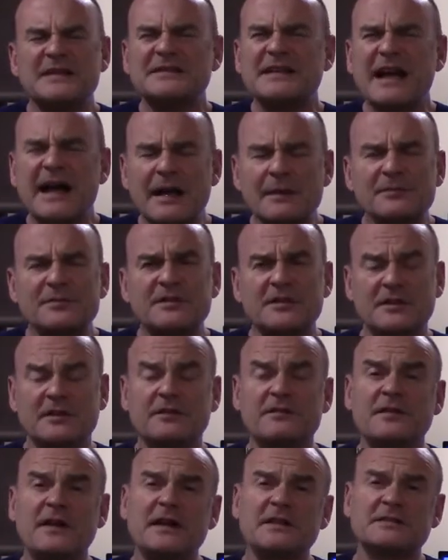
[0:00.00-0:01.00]
absolutely
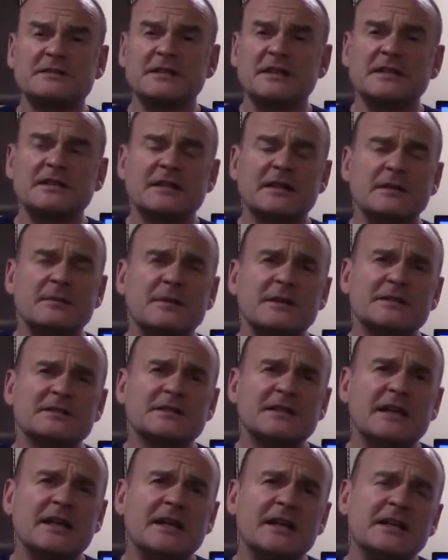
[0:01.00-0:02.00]
fascinating, I must
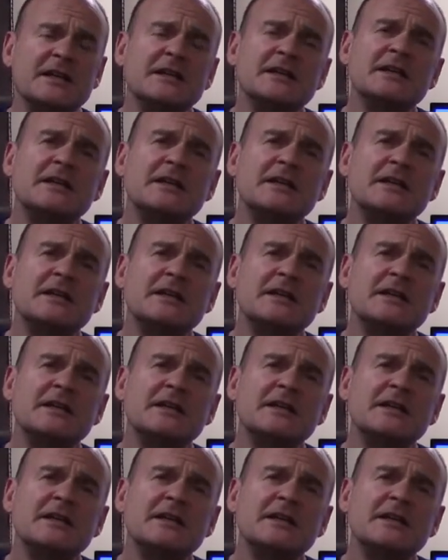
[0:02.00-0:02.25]
say.